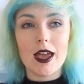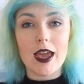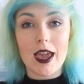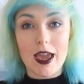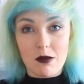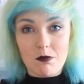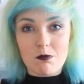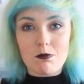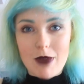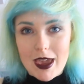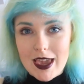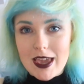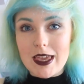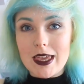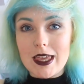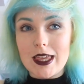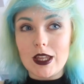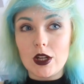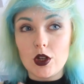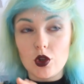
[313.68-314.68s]
it
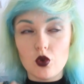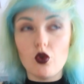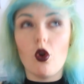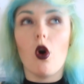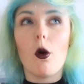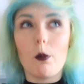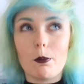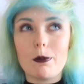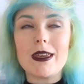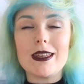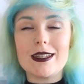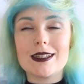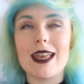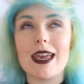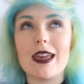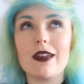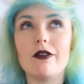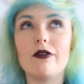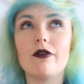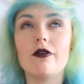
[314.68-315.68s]
may not be
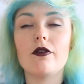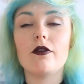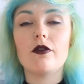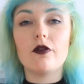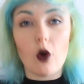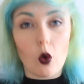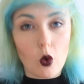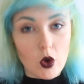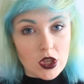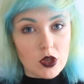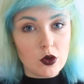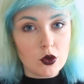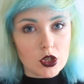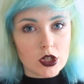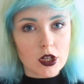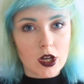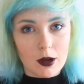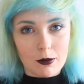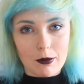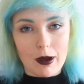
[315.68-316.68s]
safe for you
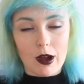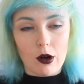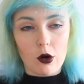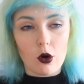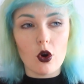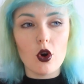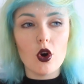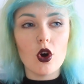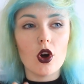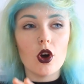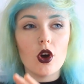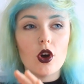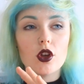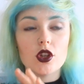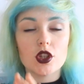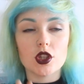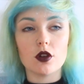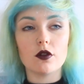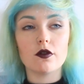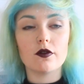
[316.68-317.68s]
to come out.
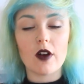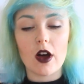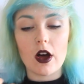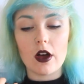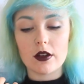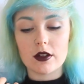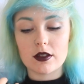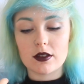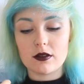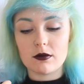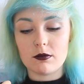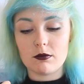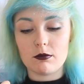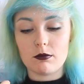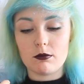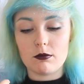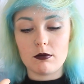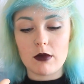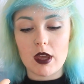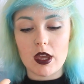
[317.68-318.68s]
So first,
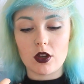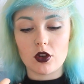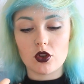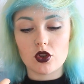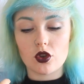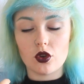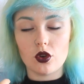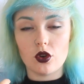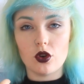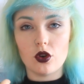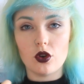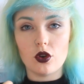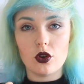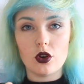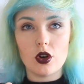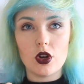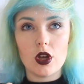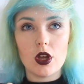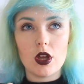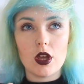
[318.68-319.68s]
make sure,
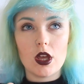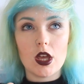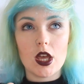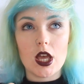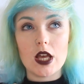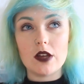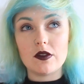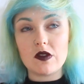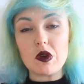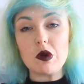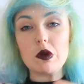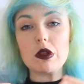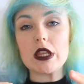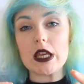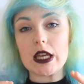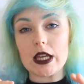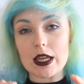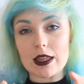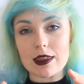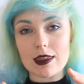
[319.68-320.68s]
if you
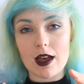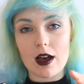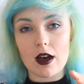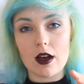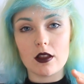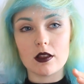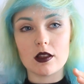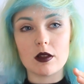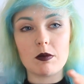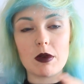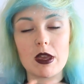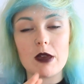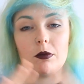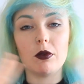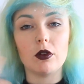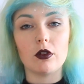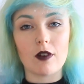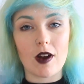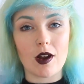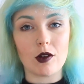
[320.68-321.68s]
think that the
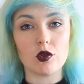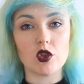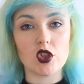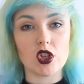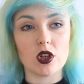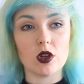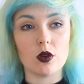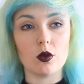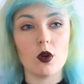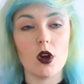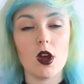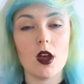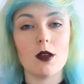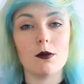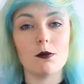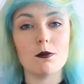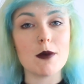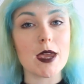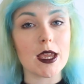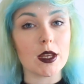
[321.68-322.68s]
people around you
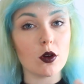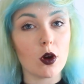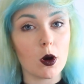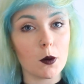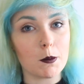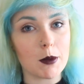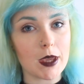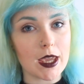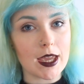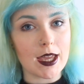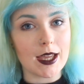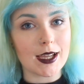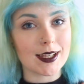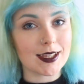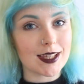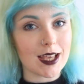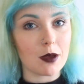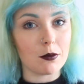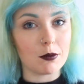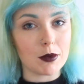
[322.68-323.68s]
may not be
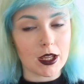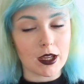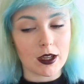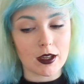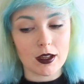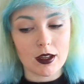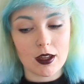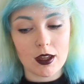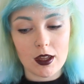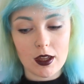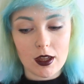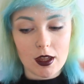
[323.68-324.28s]
accepting,